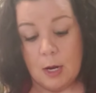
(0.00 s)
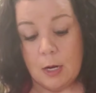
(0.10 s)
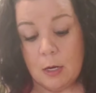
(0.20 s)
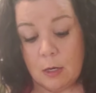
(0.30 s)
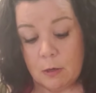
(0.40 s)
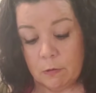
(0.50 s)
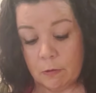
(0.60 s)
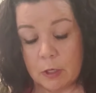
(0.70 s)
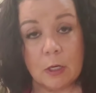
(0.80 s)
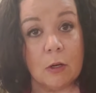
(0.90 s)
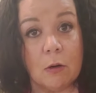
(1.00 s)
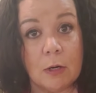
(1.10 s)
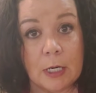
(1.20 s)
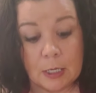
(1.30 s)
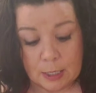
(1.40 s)
And then this is going to
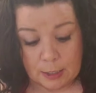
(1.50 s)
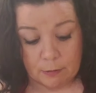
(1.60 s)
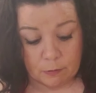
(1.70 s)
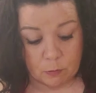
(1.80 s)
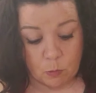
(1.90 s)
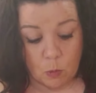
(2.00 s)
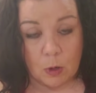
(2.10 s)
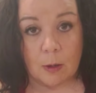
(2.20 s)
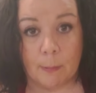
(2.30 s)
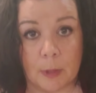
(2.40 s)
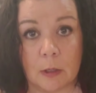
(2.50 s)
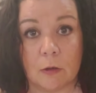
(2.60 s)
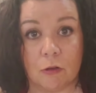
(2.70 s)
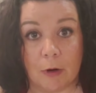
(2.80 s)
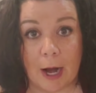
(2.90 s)
go in a nice warm
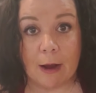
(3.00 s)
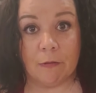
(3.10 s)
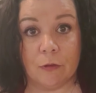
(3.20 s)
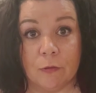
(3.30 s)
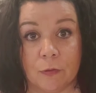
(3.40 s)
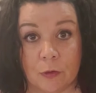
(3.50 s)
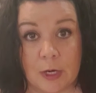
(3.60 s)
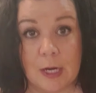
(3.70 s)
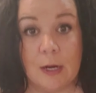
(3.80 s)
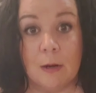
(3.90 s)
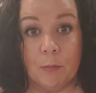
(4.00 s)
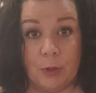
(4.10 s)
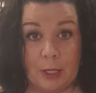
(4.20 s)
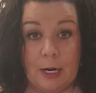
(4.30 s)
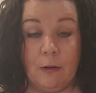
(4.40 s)
draft-free
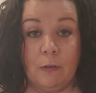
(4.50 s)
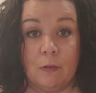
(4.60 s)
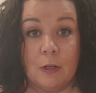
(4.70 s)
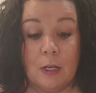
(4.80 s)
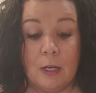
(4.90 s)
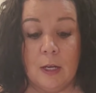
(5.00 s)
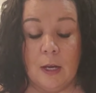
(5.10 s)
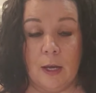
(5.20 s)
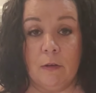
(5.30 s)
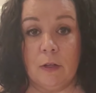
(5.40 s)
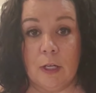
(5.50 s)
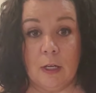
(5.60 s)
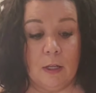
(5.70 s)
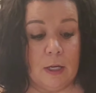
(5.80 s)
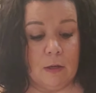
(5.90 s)
place
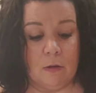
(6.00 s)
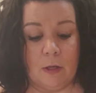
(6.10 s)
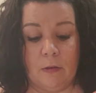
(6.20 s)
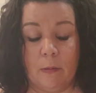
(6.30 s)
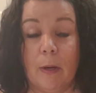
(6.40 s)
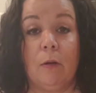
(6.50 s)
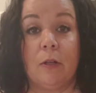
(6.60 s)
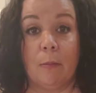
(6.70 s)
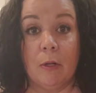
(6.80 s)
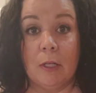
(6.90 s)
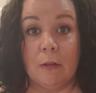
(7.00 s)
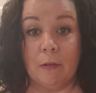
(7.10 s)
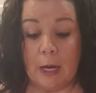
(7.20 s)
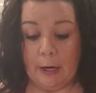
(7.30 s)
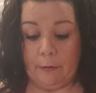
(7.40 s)
until it is about doubled in
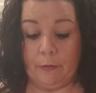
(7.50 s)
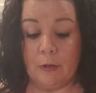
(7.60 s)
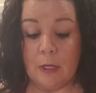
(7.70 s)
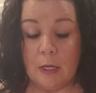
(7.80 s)
size.